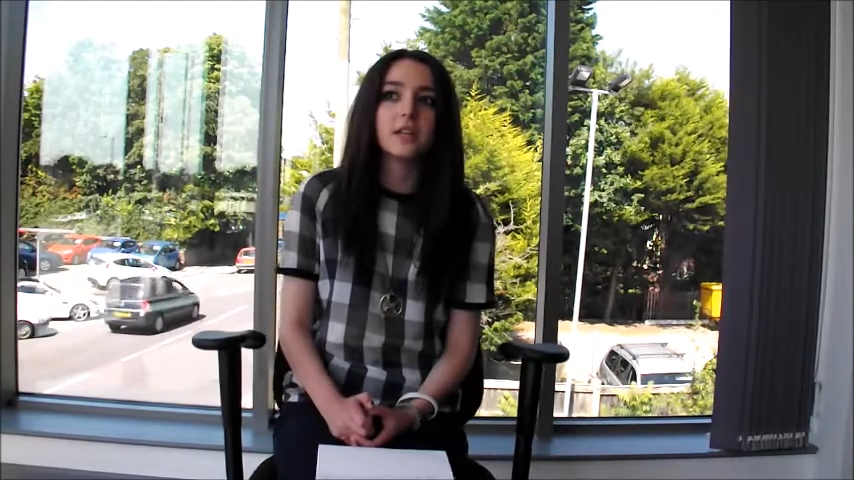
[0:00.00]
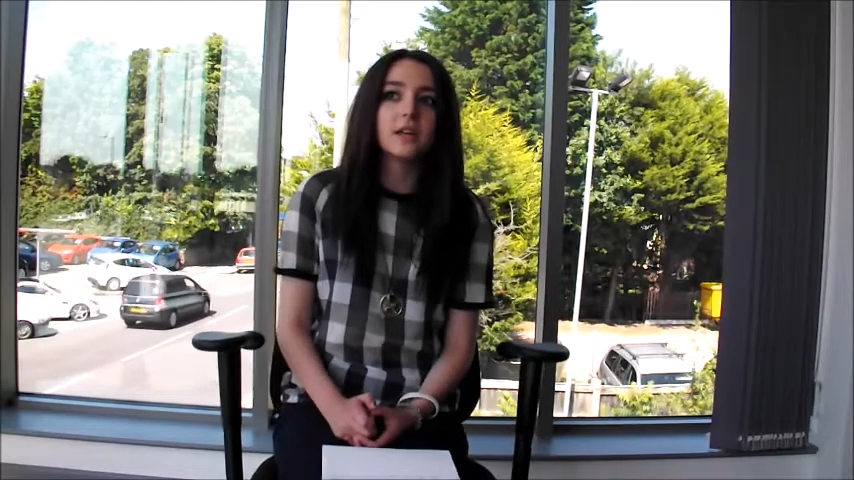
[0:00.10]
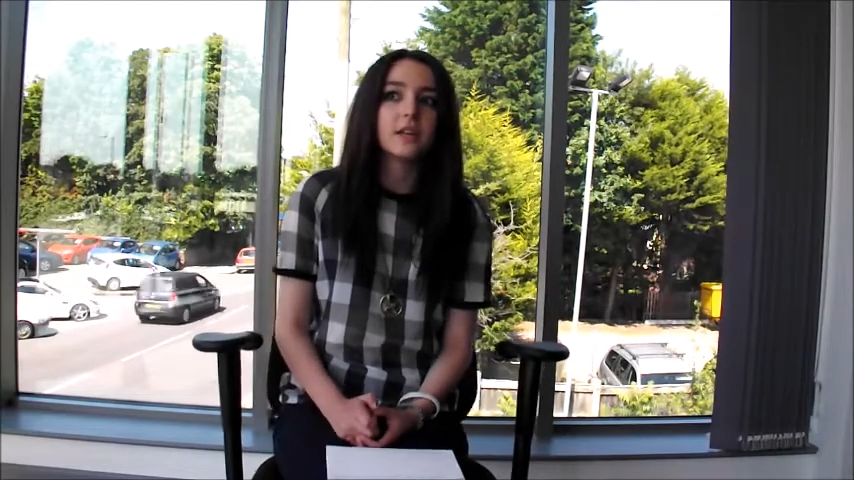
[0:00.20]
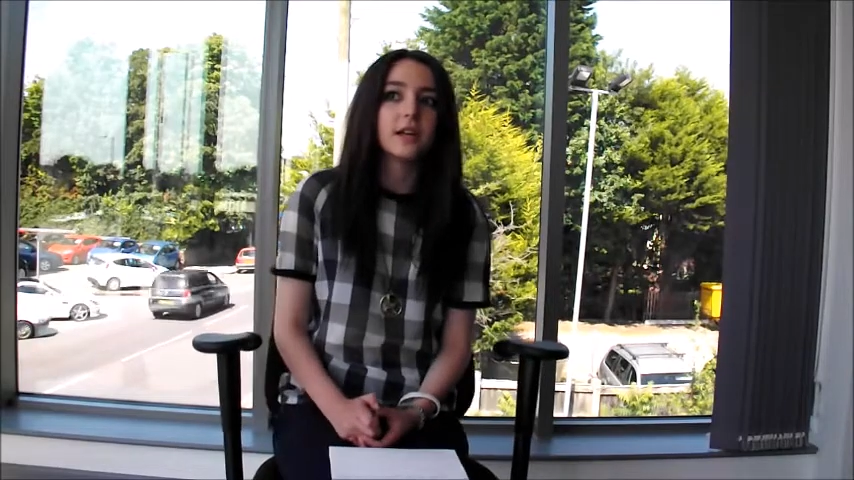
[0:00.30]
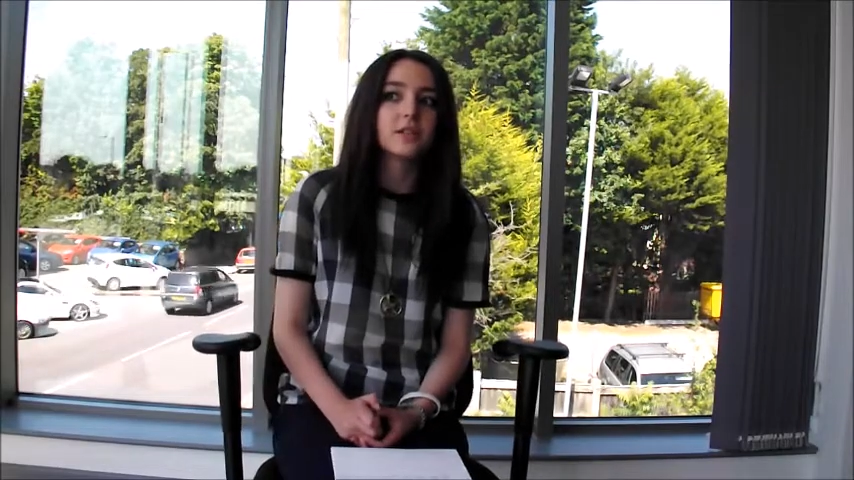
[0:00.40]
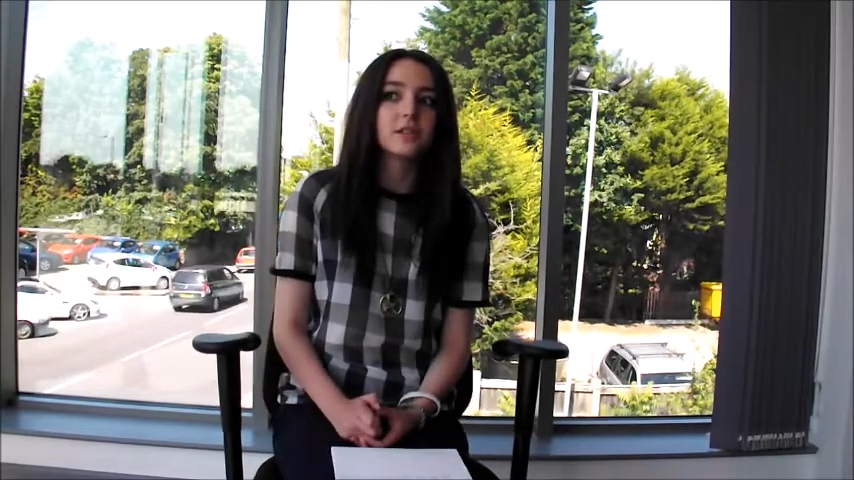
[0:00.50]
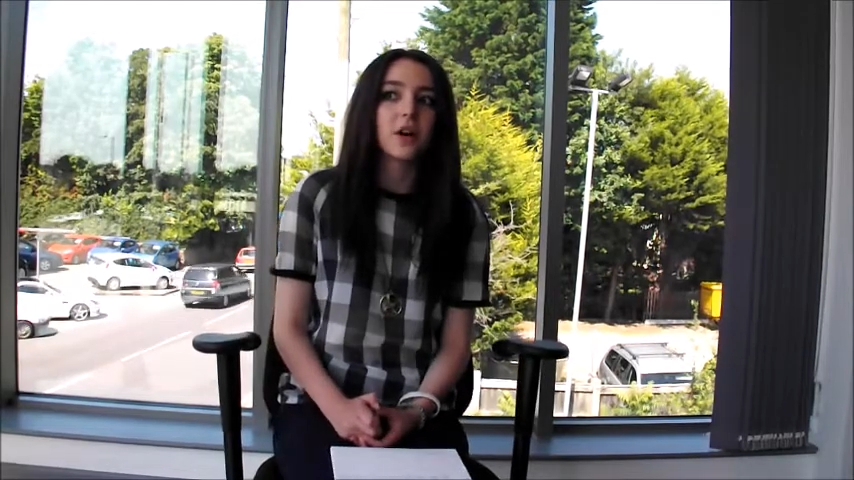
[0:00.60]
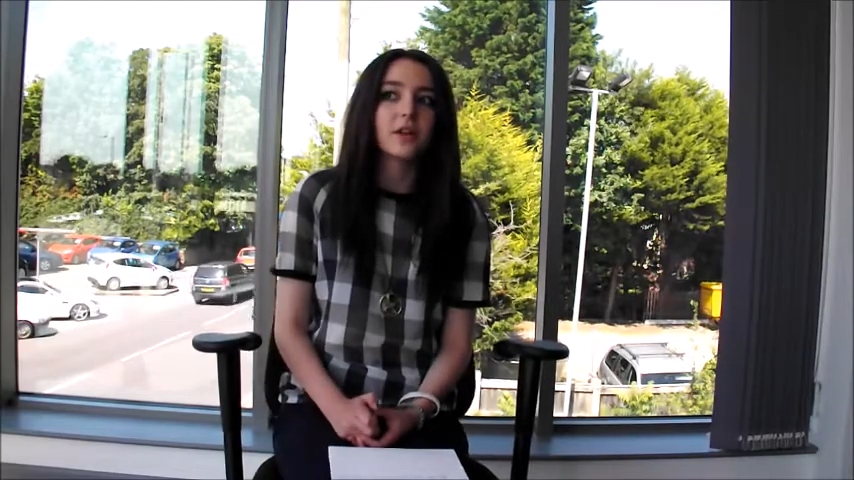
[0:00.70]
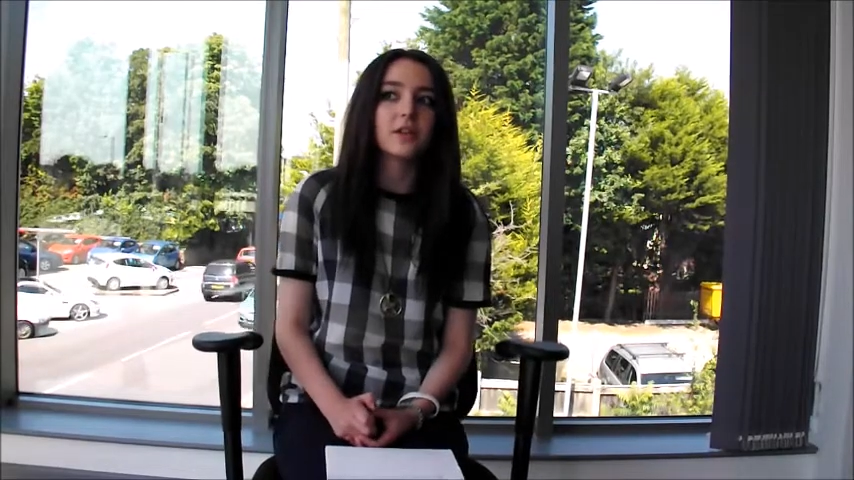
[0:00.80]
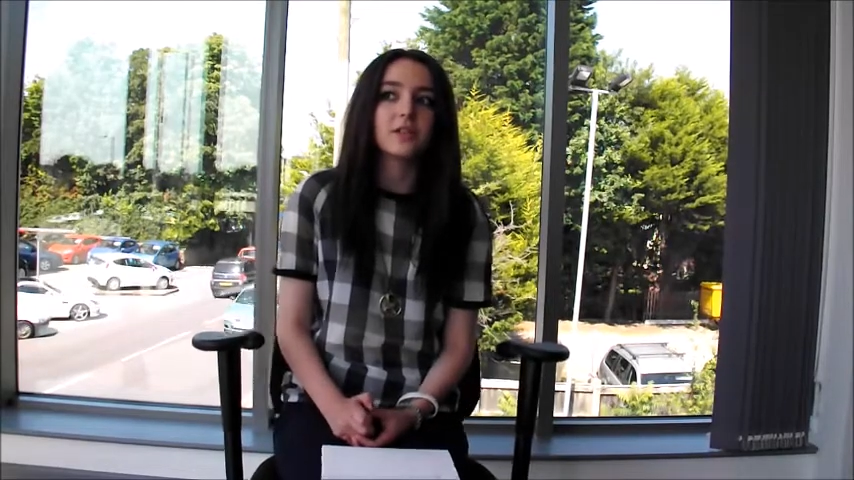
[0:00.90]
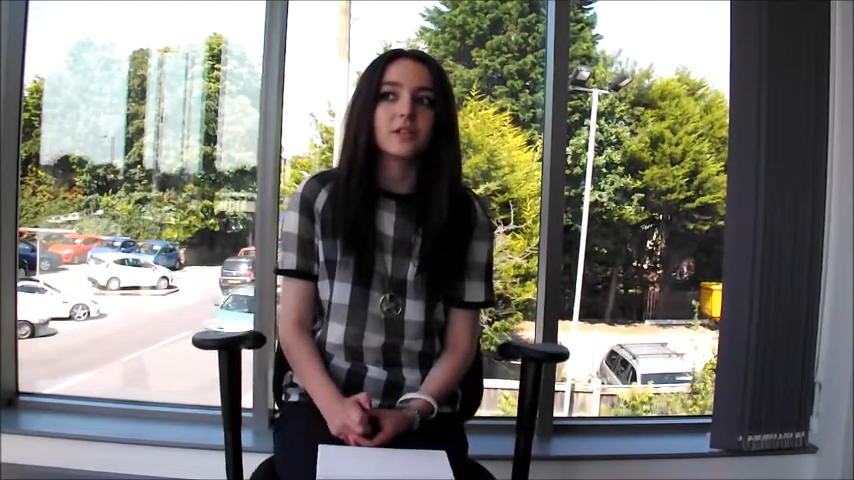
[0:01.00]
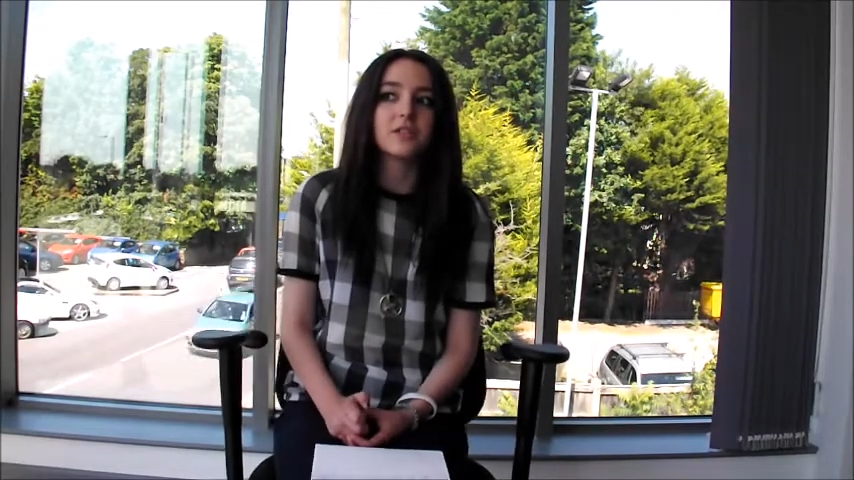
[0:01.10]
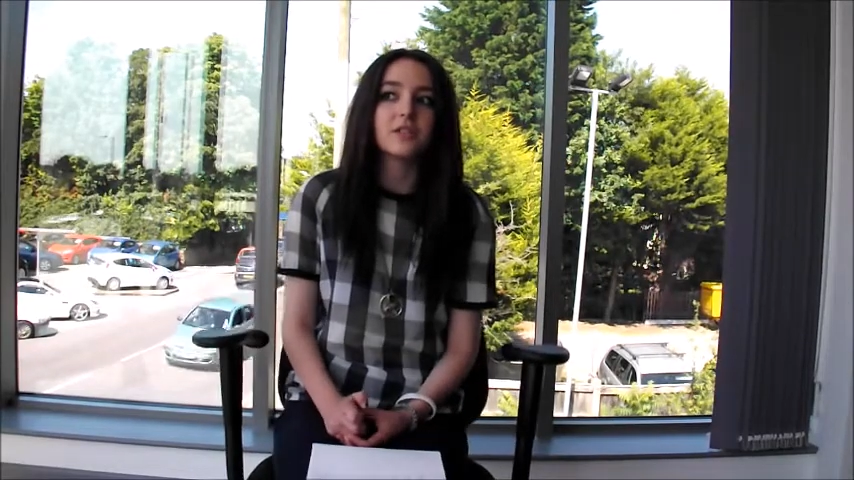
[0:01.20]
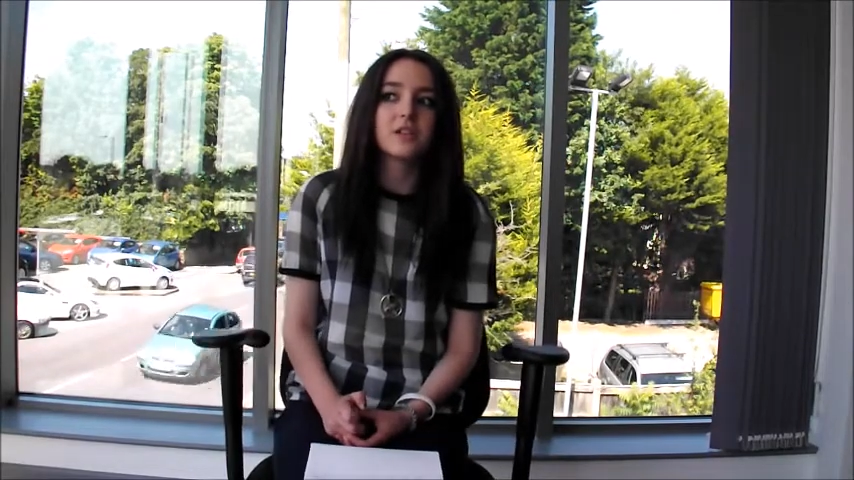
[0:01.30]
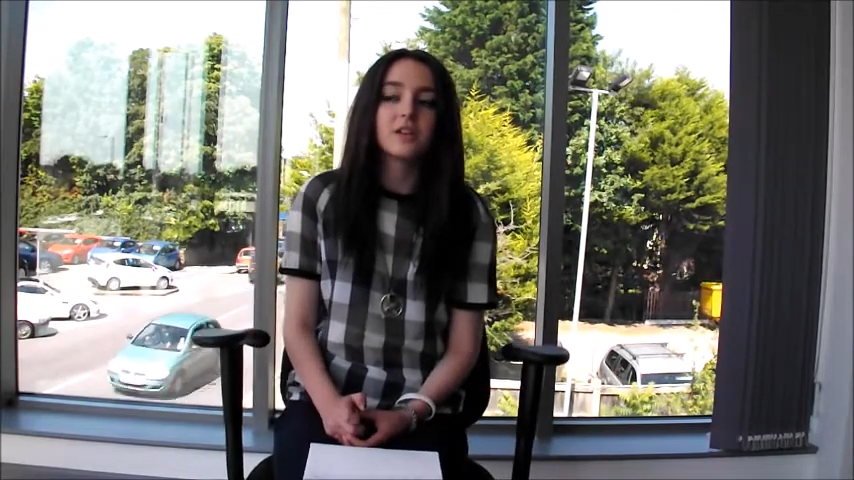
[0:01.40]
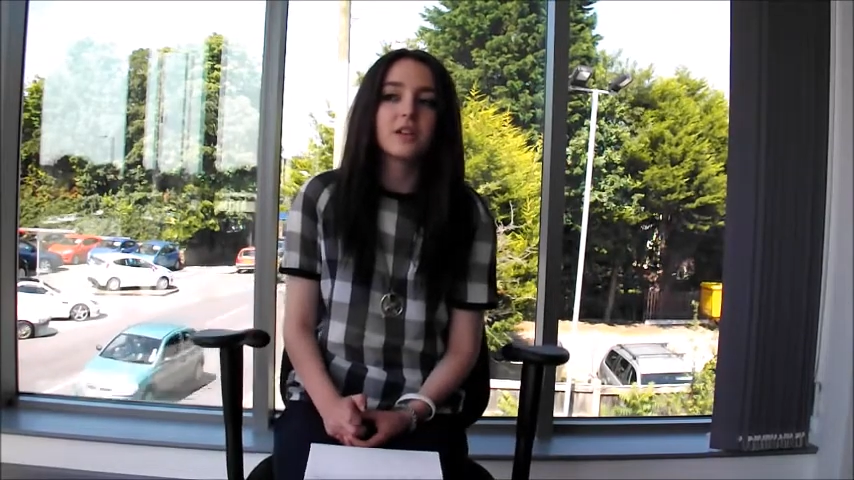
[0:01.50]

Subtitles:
see a nice garden, because,